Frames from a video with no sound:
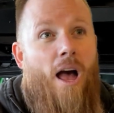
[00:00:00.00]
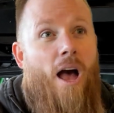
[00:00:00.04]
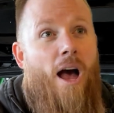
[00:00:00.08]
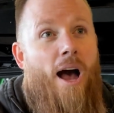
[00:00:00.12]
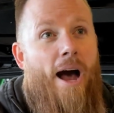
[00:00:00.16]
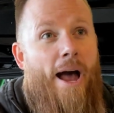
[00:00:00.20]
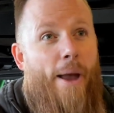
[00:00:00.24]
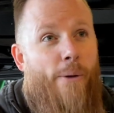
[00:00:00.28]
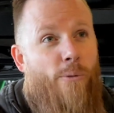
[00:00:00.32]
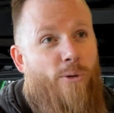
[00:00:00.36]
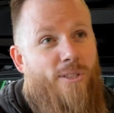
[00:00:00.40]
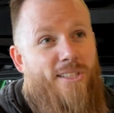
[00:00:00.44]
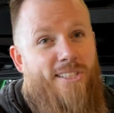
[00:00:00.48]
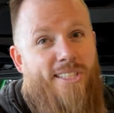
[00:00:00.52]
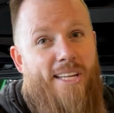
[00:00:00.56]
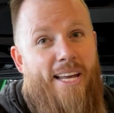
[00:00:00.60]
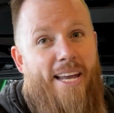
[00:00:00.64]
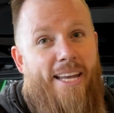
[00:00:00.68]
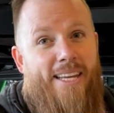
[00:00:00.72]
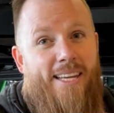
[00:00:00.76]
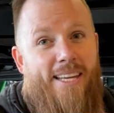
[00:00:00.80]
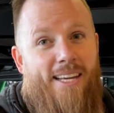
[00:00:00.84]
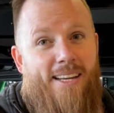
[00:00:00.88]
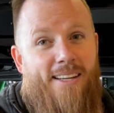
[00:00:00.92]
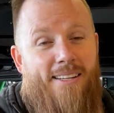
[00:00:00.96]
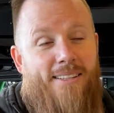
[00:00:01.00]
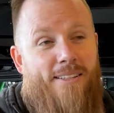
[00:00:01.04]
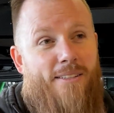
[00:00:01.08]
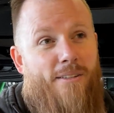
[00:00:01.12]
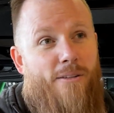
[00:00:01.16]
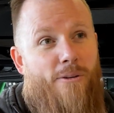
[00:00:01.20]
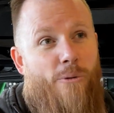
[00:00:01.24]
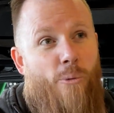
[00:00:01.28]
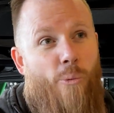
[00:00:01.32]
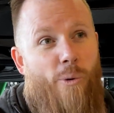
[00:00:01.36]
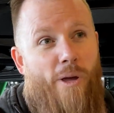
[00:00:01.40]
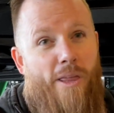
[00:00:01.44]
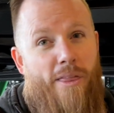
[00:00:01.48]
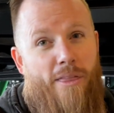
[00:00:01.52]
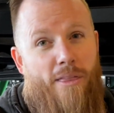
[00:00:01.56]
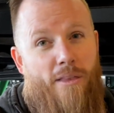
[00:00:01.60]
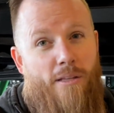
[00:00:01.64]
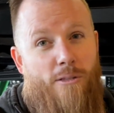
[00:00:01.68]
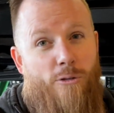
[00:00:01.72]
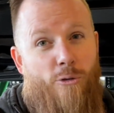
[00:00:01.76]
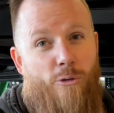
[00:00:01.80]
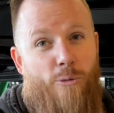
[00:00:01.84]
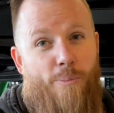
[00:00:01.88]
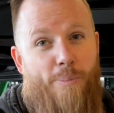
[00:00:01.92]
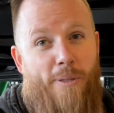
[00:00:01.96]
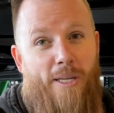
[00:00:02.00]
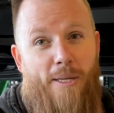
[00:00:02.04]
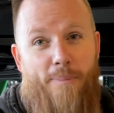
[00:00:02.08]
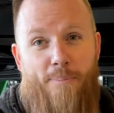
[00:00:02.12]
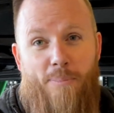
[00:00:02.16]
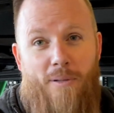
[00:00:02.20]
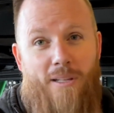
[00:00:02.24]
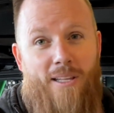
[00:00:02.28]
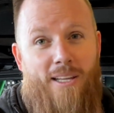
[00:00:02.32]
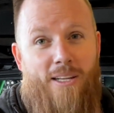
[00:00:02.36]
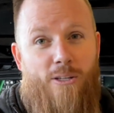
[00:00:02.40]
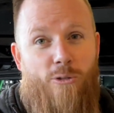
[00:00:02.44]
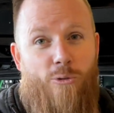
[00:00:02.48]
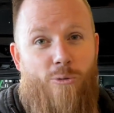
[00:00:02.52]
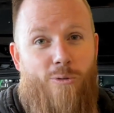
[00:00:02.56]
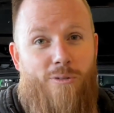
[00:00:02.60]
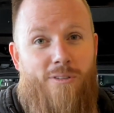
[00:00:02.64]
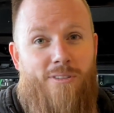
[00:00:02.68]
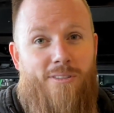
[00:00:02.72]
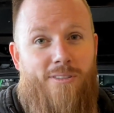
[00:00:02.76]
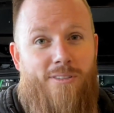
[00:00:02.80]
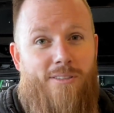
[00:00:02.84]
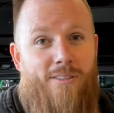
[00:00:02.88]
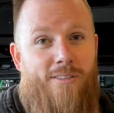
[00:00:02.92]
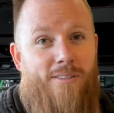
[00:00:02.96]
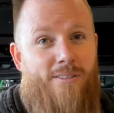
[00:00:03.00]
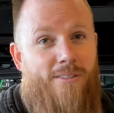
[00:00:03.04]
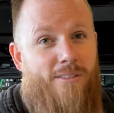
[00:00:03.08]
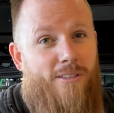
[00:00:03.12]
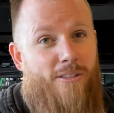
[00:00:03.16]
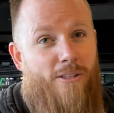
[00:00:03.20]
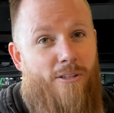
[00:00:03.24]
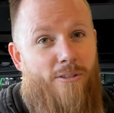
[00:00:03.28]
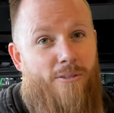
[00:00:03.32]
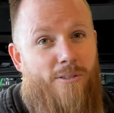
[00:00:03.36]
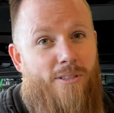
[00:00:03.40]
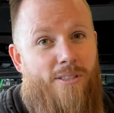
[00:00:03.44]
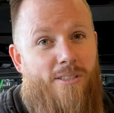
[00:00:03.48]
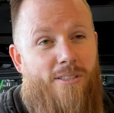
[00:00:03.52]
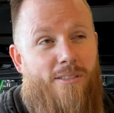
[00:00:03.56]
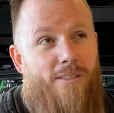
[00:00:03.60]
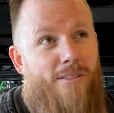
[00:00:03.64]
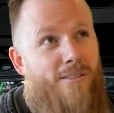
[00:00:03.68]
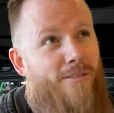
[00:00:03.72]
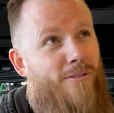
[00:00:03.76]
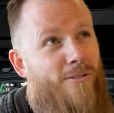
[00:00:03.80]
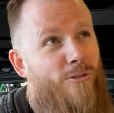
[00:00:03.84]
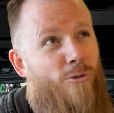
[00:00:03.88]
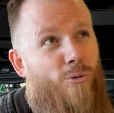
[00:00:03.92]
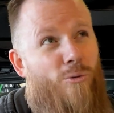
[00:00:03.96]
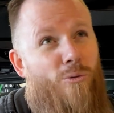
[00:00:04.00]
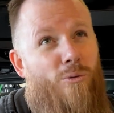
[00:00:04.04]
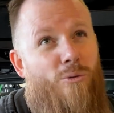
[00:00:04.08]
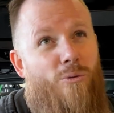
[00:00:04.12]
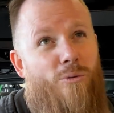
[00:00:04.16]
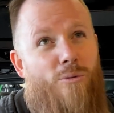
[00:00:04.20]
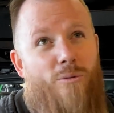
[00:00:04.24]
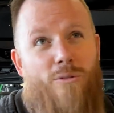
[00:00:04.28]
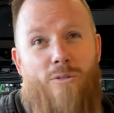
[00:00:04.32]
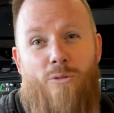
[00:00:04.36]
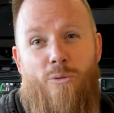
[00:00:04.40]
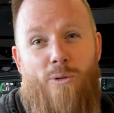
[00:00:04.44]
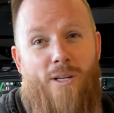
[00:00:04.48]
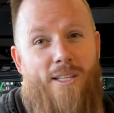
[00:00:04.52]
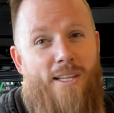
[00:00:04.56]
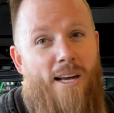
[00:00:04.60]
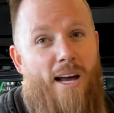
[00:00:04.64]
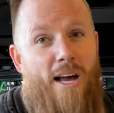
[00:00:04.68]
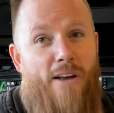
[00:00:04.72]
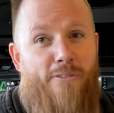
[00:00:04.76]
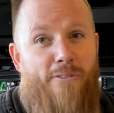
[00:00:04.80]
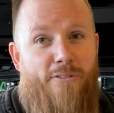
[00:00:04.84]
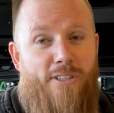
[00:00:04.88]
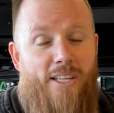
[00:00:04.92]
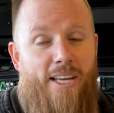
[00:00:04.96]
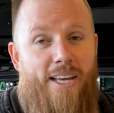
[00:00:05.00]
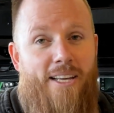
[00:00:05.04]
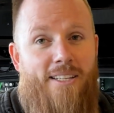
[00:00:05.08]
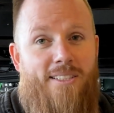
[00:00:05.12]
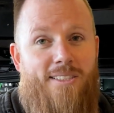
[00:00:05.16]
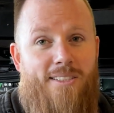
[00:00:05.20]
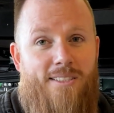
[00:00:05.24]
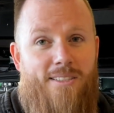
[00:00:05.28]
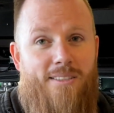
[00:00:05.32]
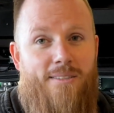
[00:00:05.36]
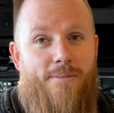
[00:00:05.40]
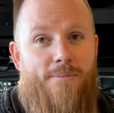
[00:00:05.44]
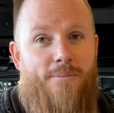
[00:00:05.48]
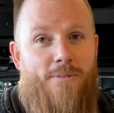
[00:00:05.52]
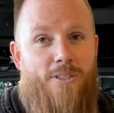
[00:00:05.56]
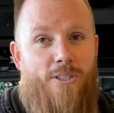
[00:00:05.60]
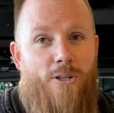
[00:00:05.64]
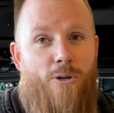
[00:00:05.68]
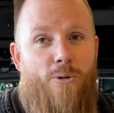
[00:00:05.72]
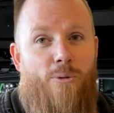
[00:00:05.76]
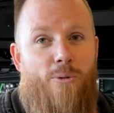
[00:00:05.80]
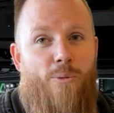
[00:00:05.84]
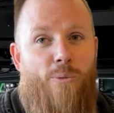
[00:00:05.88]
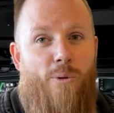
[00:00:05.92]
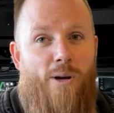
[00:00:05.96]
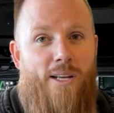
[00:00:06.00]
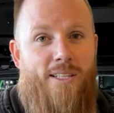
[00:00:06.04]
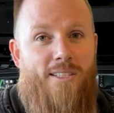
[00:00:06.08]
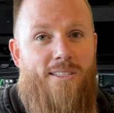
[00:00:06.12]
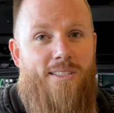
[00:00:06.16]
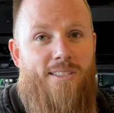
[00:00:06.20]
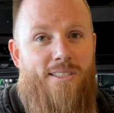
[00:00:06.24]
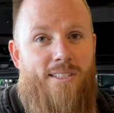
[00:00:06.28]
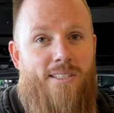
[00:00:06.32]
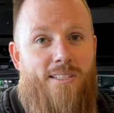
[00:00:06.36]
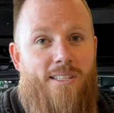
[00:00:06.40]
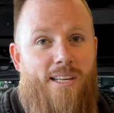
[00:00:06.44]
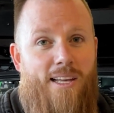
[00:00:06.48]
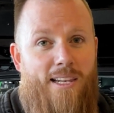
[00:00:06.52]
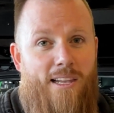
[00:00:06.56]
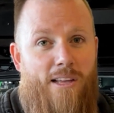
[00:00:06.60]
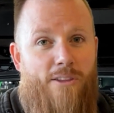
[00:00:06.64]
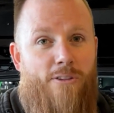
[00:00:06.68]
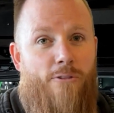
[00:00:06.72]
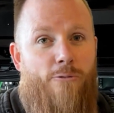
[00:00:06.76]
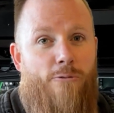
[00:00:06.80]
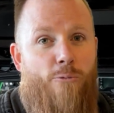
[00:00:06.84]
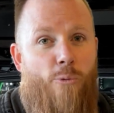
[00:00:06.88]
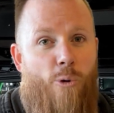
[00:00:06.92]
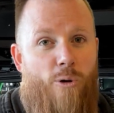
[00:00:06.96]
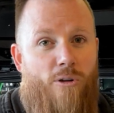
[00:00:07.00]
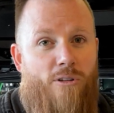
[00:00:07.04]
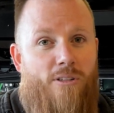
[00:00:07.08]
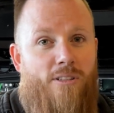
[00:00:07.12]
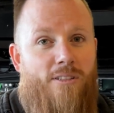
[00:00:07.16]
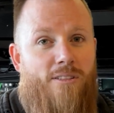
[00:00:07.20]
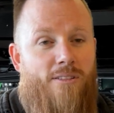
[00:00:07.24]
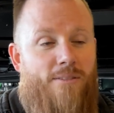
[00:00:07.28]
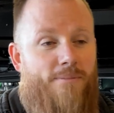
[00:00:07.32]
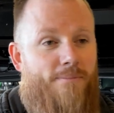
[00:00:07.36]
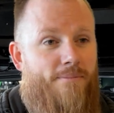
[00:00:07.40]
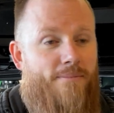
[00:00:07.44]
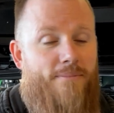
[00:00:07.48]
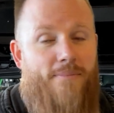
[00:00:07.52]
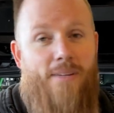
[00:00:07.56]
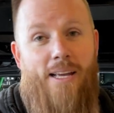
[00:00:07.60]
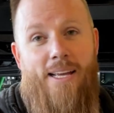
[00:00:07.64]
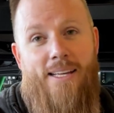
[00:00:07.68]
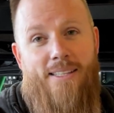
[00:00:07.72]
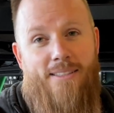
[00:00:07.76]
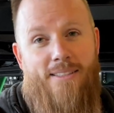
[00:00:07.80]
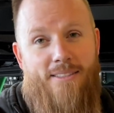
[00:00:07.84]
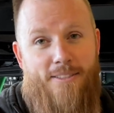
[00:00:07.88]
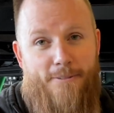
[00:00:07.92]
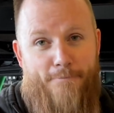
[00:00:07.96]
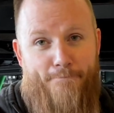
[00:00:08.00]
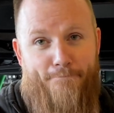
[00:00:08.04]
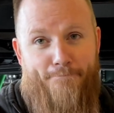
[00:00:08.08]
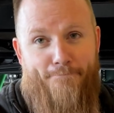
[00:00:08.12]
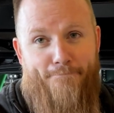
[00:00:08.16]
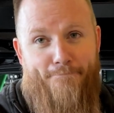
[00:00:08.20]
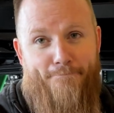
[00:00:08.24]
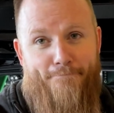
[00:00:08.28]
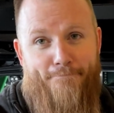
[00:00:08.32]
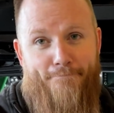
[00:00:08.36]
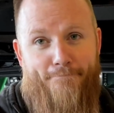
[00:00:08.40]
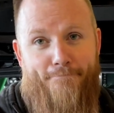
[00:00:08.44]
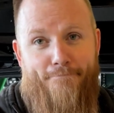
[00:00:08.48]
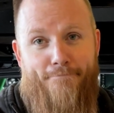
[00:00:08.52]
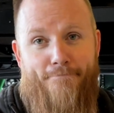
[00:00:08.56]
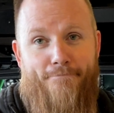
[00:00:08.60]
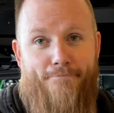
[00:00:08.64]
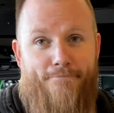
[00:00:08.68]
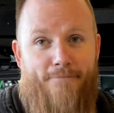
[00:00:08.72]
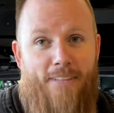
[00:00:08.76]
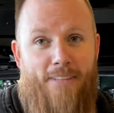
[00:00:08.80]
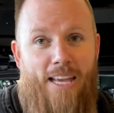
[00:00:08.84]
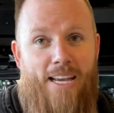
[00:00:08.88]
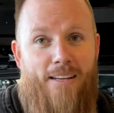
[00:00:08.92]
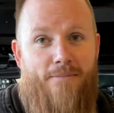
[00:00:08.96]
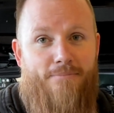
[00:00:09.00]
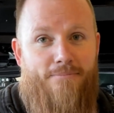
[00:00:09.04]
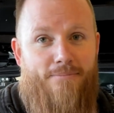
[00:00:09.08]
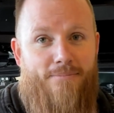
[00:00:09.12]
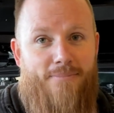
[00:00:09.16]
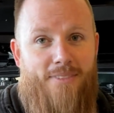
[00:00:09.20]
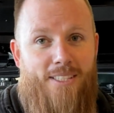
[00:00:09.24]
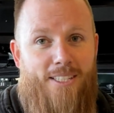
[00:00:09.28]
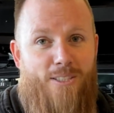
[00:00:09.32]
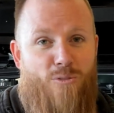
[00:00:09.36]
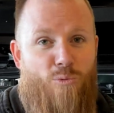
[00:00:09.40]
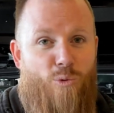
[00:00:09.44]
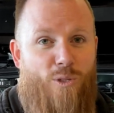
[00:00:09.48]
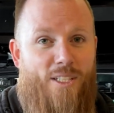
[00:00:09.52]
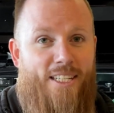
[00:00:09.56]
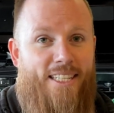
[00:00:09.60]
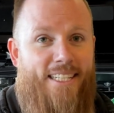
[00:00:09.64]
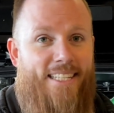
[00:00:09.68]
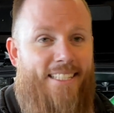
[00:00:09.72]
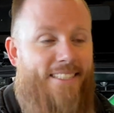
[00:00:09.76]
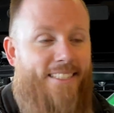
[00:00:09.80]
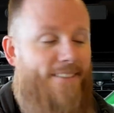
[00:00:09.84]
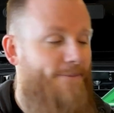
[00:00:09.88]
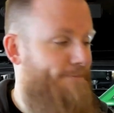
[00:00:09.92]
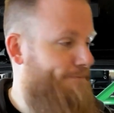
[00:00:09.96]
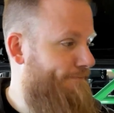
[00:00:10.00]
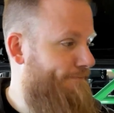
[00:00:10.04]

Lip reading: I would say with 2 people, a good 2.5 days. So it's a lot of work, and yeah, it is what it is.